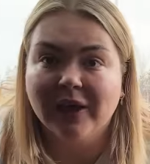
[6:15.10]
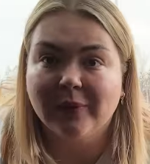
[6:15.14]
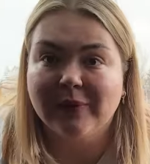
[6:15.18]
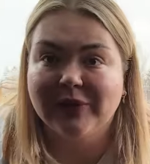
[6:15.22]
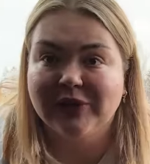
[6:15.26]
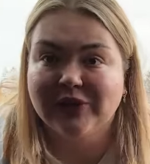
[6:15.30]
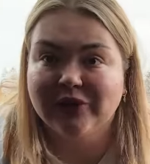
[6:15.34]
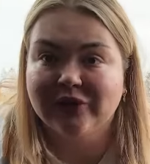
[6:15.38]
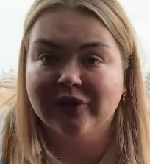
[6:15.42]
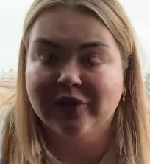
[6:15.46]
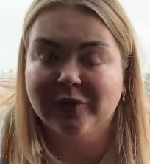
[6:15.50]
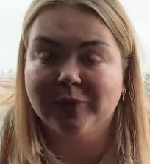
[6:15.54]

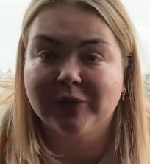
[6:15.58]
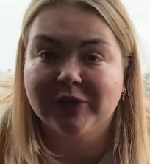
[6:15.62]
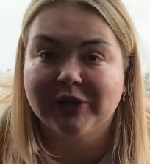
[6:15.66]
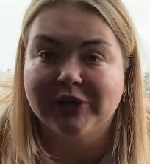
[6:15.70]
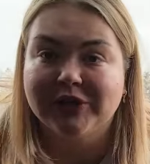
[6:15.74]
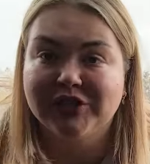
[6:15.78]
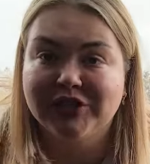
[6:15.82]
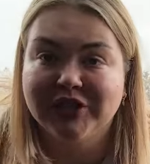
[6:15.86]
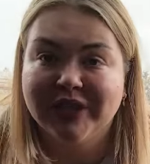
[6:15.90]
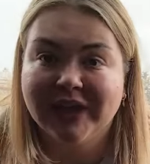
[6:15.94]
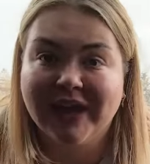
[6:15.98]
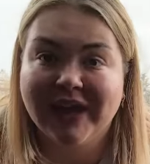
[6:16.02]
just
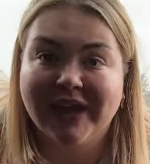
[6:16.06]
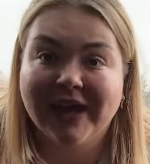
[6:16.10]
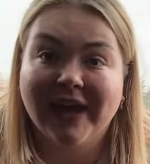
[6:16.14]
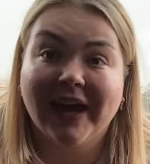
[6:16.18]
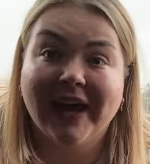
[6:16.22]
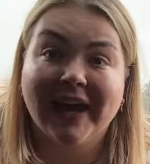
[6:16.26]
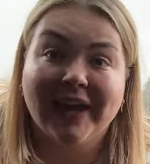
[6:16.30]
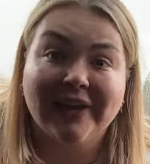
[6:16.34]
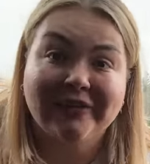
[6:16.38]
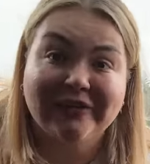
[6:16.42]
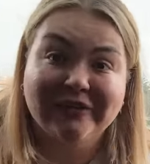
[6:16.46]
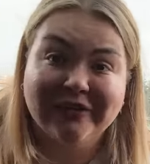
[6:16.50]
appreciate I
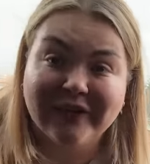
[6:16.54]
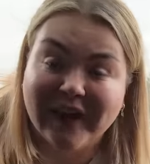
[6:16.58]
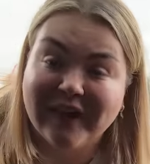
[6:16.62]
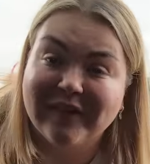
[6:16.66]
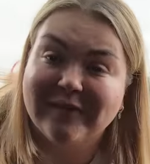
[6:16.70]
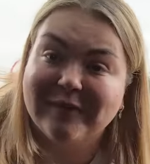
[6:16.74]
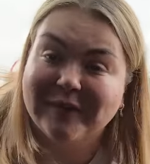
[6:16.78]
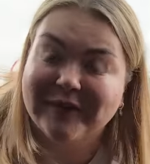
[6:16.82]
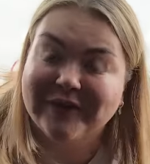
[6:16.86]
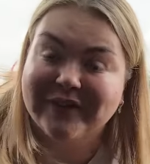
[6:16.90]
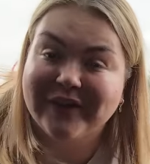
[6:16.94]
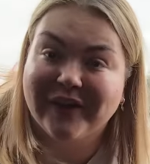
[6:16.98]
had
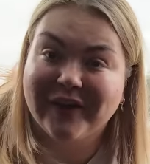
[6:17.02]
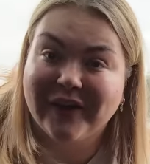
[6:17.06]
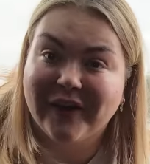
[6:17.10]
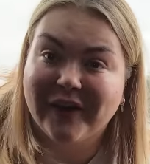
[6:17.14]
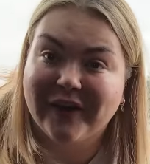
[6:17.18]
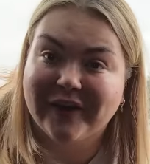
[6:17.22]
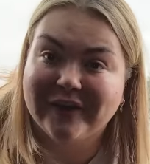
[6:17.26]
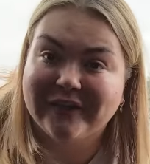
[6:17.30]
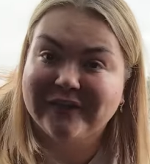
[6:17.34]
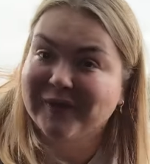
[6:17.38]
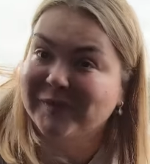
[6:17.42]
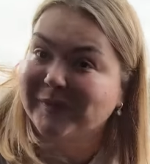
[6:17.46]
5%
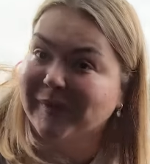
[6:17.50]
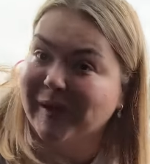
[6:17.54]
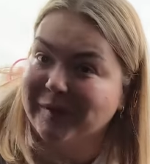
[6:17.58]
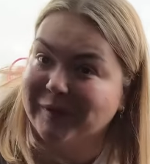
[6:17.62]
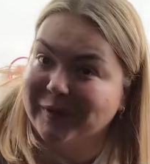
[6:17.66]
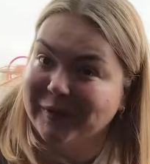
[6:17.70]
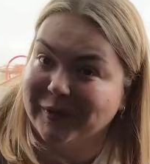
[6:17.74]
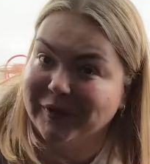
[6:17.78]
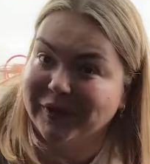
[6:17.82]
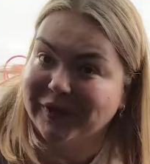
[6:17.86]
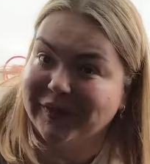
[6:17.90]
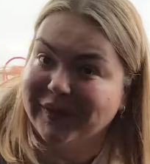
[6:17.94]
off for my
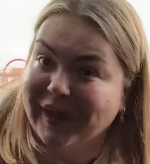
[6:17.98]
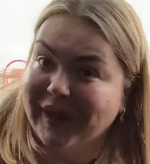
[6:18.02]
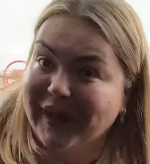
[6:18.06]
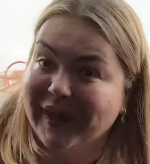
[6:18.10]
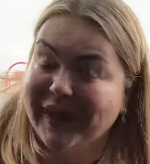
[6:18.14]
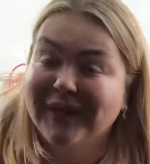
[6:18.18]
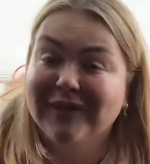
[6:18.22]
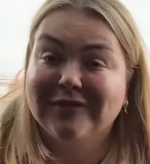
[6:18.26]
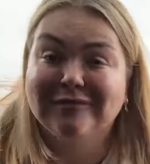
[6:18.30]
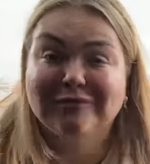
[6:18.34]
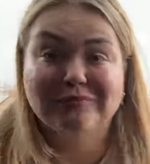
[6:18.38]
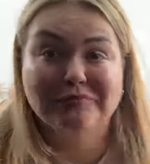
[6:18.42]

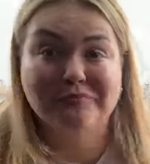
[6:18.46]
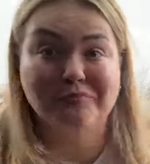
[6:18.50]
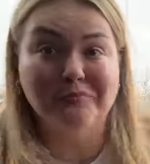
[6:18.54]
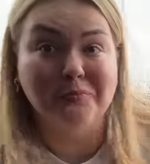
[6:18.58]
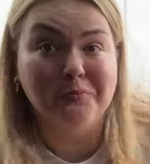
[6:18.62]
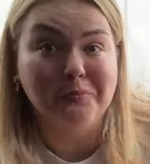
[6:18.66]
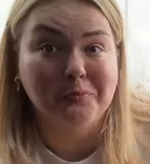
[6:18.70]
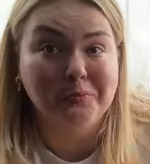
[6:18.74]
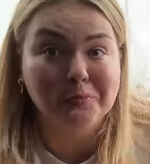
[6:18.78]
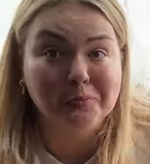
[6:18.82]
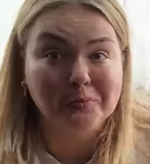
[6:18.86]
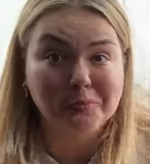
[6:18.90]
birthday.
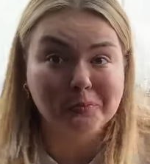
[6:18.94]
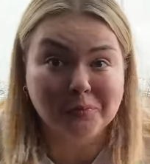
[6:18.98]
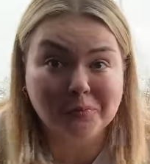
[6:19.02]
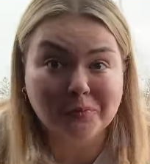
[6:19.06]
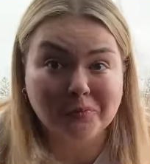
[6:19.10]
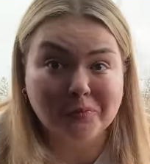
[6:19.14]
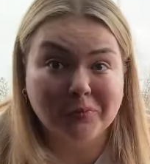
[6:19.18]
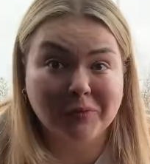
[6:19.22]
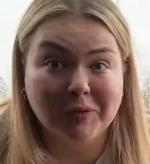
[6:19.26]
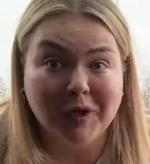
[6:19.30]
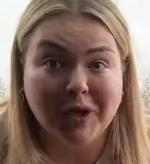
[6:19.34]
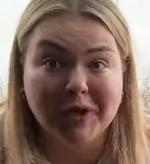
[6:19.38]

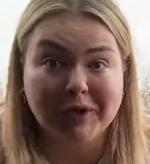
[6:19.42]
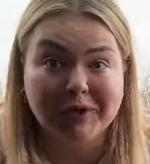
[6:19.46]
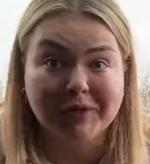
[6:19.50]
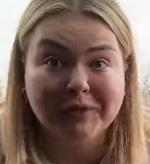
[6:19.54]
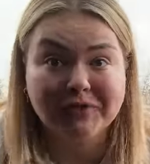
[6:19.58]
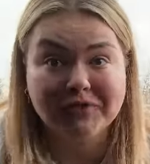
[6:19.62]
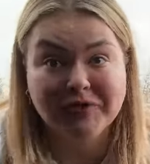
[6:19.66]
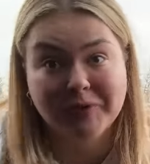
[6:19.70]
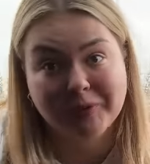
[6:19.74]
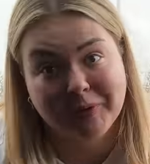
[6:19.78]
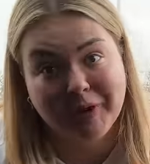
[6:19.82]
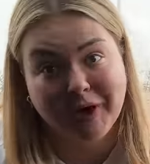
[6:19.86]

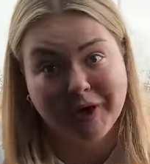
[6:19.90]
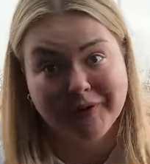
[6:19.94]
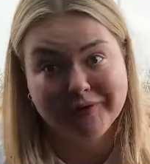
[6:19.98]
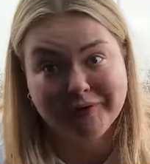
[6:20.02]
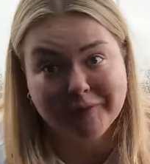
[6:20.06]
Surprise,